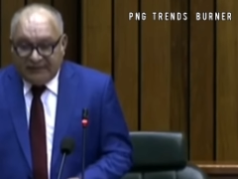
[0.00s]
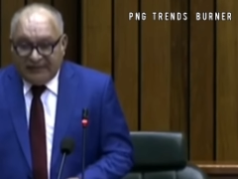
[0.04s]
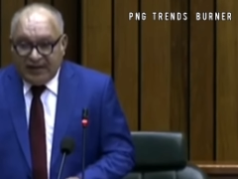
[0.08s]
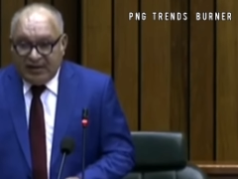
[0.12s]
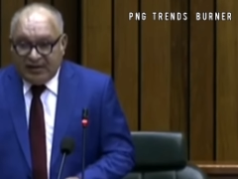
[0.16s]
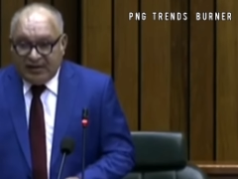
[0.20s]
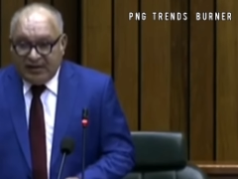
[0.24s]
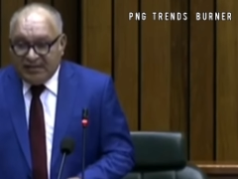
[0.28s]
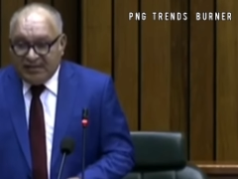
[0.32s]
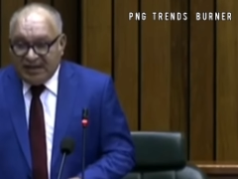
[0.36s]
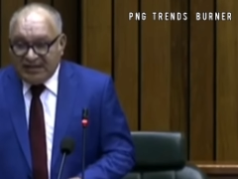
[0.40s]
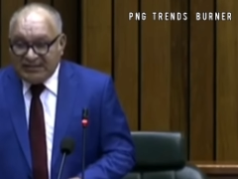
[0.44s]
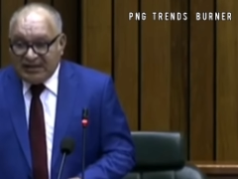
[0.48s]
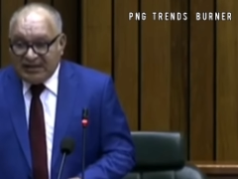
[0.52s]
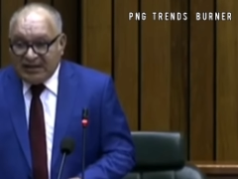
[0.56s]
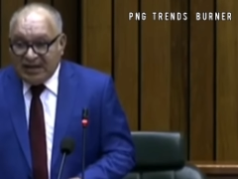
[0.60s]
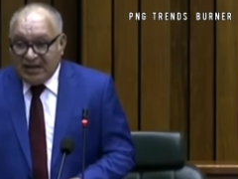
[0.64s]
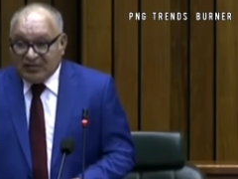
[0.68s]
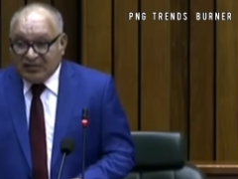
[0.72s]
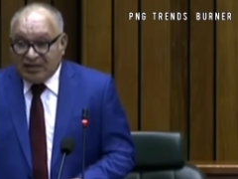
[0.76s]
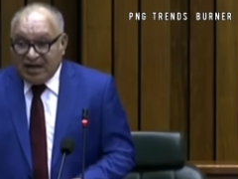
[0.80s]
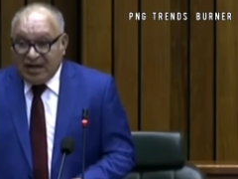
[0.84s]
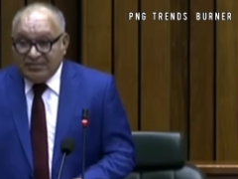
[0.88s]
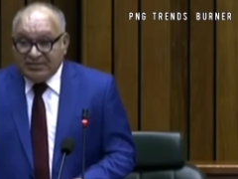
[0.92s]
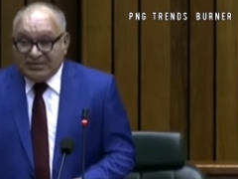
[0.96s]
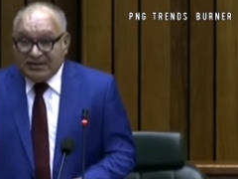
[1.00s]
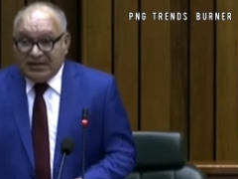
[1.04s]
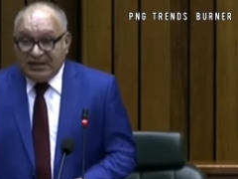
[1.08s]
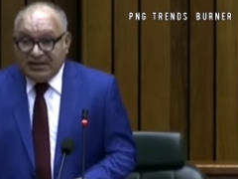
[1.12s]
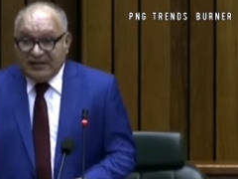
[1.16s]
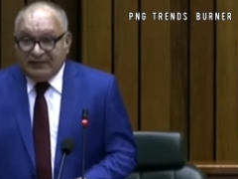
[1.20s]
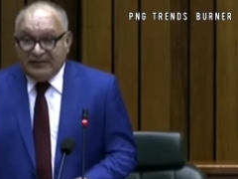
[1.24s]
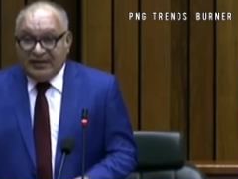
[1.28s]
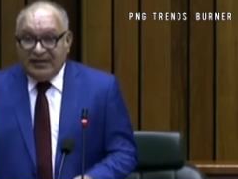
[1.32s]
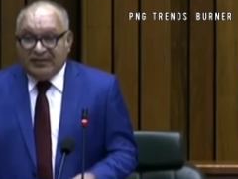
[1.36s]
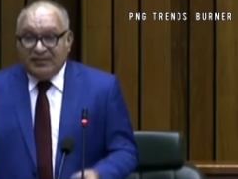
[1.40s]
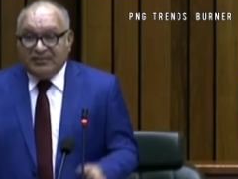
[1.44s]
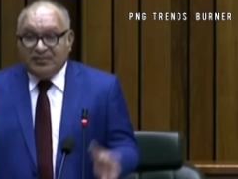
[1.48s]
final budget outcomes are
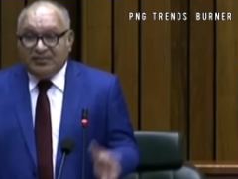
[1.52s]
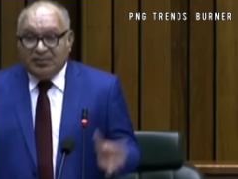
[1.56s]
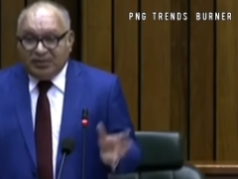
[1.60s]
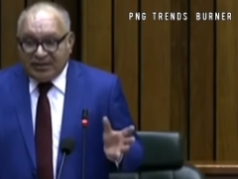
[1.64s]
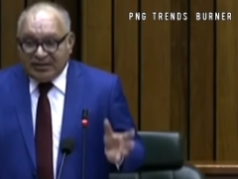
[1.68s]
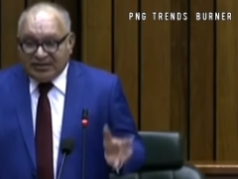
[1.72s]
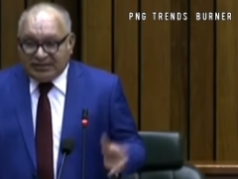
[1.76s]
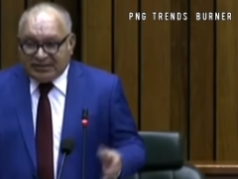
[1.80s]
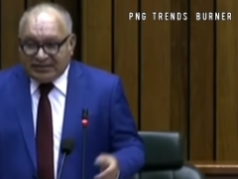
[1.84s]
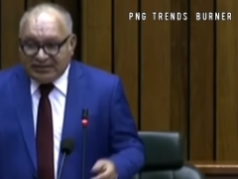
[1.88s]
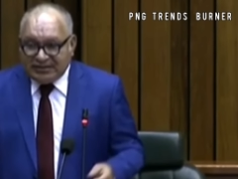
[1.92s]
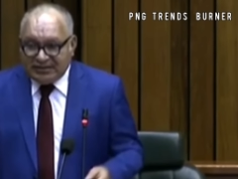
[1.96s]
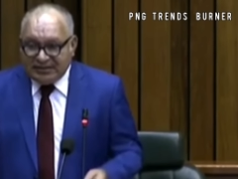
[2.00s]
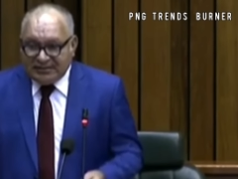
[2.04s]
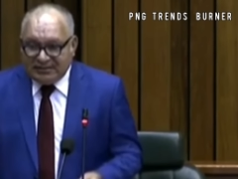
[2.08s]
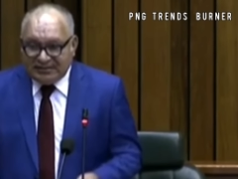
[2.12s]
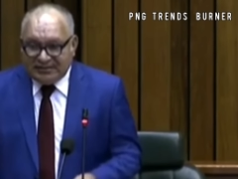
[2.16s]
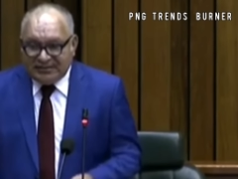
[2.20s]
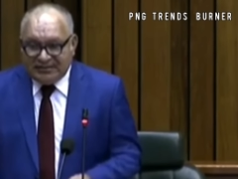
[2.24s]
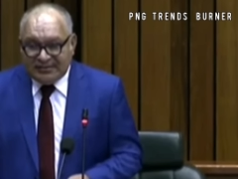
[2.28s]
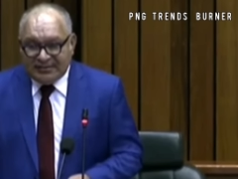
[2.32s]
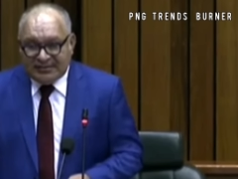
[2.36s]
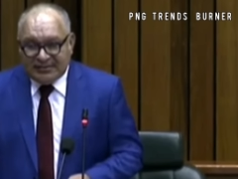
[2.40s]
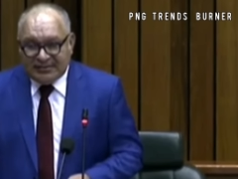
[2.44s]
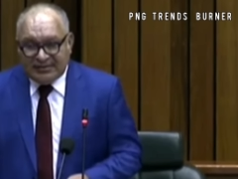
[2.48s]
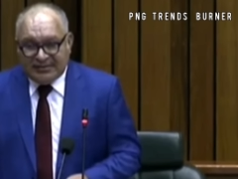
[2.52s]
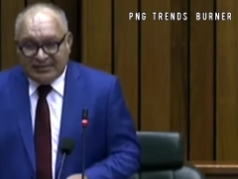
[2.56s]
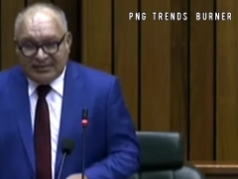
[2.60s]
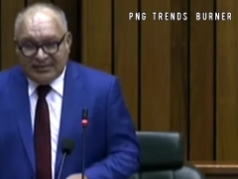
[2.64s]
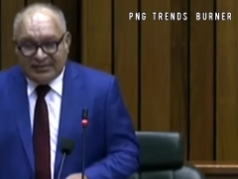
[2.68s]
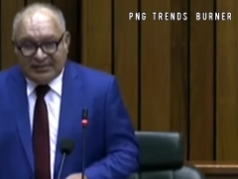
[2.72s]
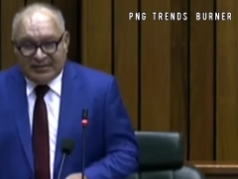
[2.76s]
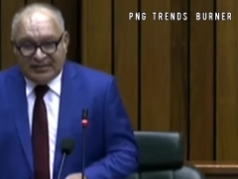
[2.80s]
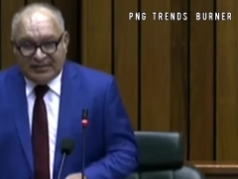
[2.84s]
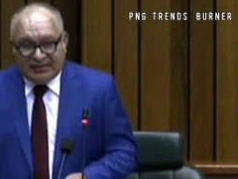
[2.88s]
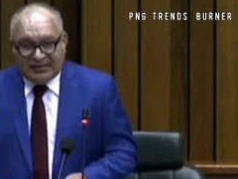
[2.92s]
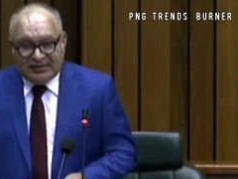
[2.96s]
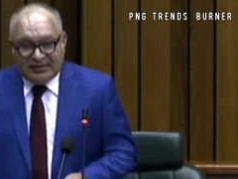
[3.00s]
even worse.
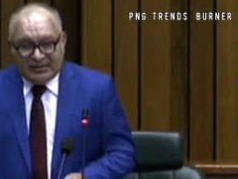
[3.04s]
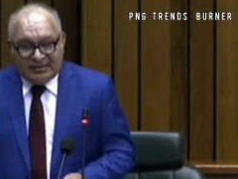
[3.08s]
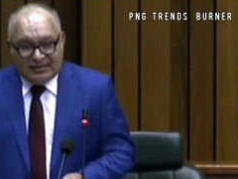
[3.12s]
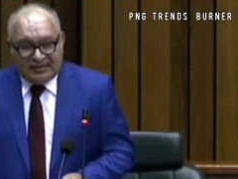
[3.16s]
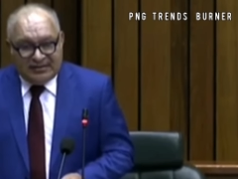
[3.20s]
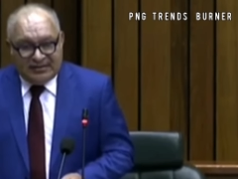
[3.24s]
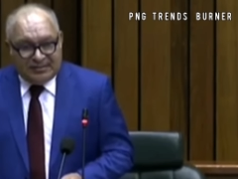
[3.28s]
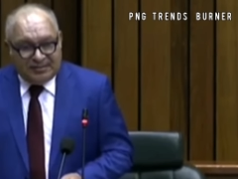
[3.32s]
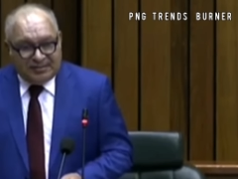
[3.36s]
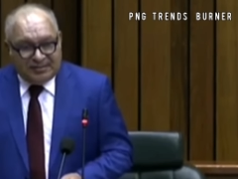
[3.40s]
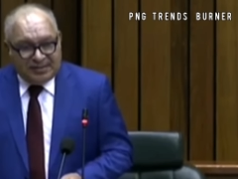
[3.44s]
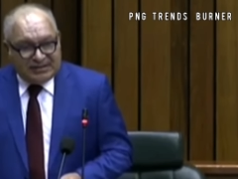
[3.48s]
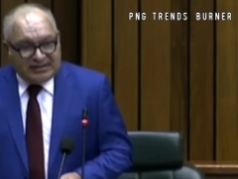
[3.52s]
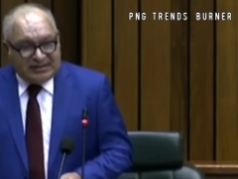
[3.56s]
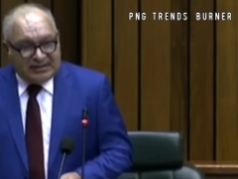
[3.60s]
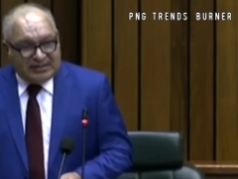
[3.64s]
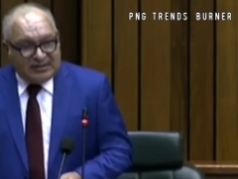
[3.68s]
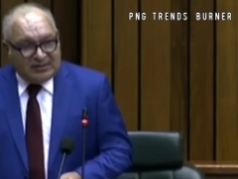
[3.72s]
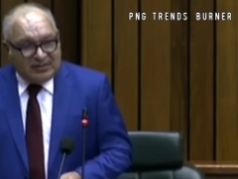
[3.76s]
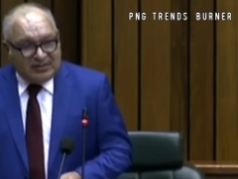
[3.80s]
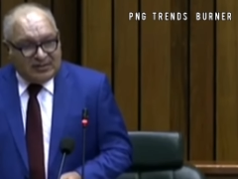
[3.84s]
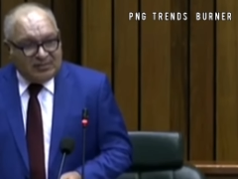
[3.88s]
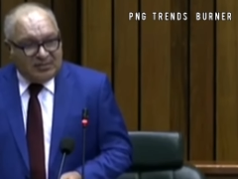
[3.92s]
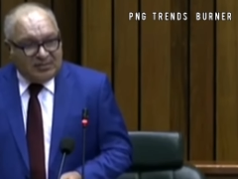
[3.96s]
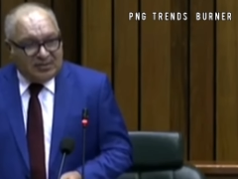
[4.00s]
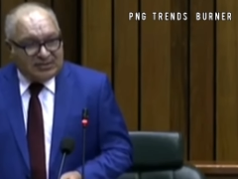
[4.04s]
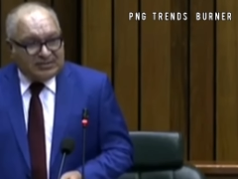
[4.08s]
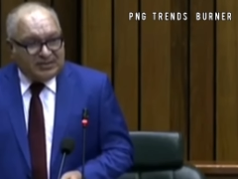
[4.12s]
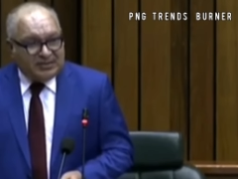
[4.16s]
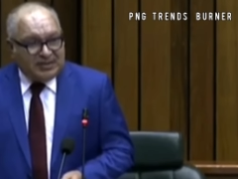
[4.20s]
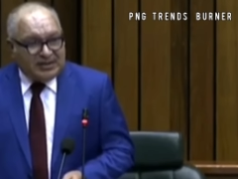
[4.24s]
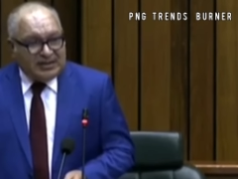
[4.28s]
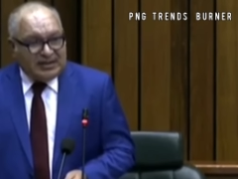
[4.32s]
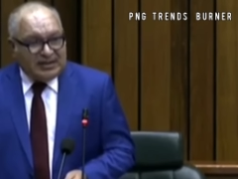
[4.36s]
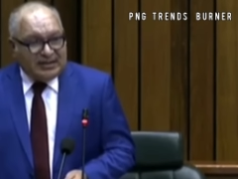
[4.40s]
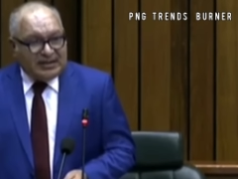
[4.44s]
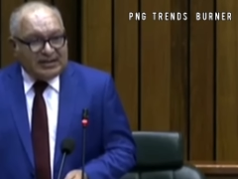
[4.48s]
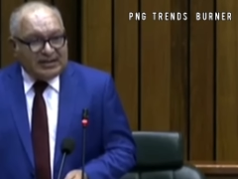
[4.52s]
Presented almost
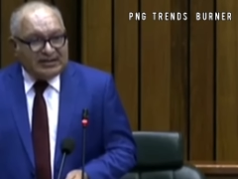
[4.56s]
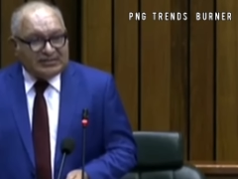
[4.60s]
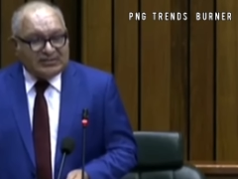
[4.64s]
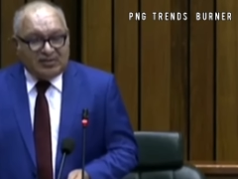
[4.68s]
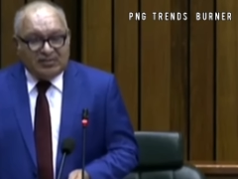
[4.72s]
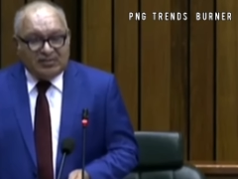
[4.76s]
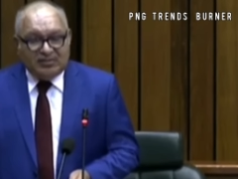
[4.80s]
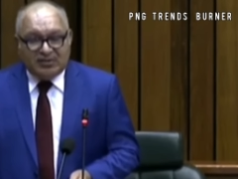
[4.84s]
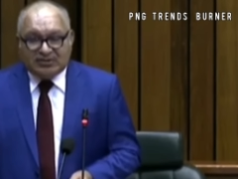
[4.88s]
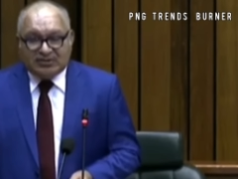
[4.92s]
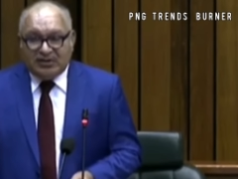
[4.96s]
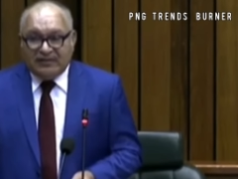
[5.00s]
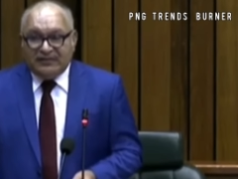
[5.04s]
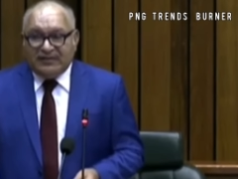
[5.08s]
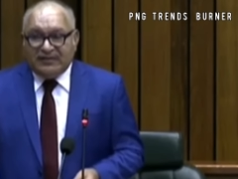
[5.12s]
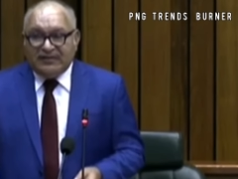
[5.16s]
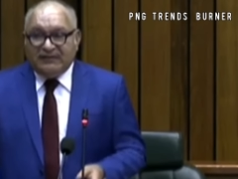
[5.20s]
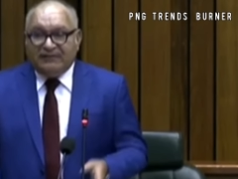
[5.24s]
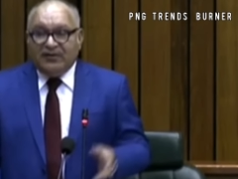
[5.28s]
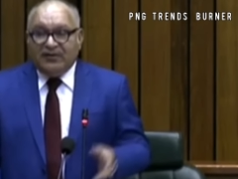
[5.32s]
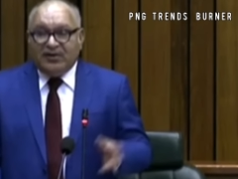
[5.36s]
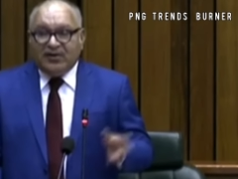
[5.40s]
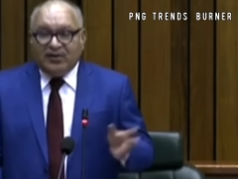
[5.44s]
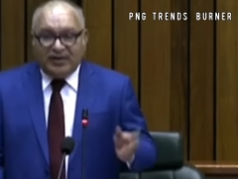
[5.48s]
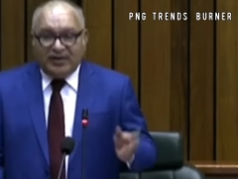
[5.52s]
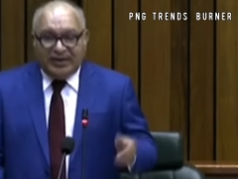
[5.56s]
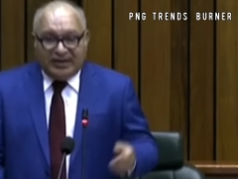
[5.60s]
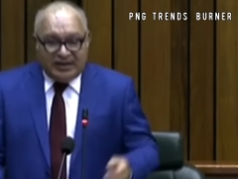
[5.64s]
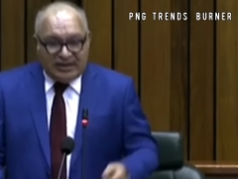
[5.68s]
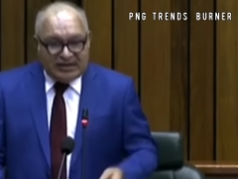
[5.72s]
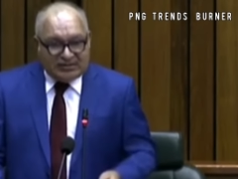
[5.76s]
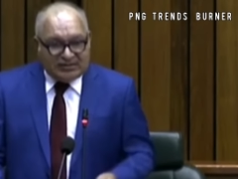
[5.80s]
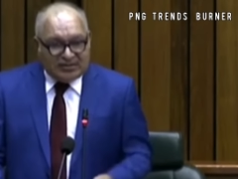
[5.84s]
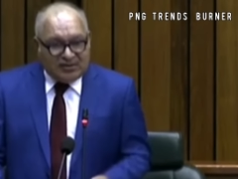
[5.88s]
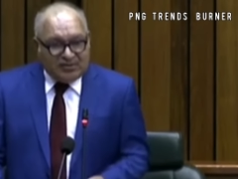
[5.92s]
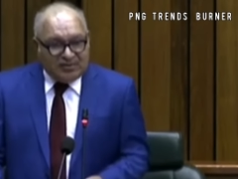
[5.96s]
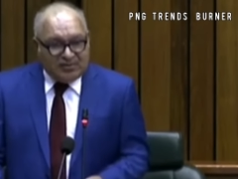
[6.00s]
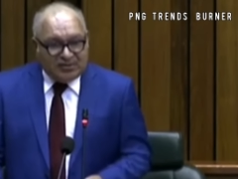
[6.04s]
when the year is almost over, the following
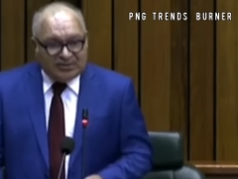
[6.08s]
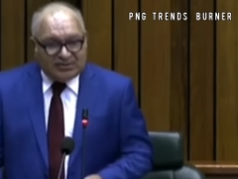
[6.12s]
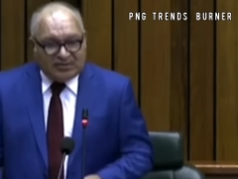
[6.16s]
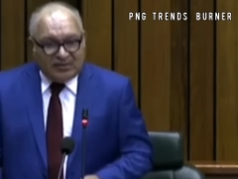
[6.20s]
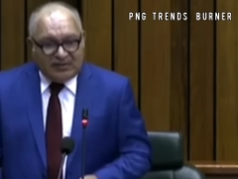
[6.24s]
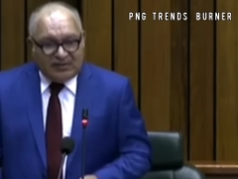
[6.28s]
year is almost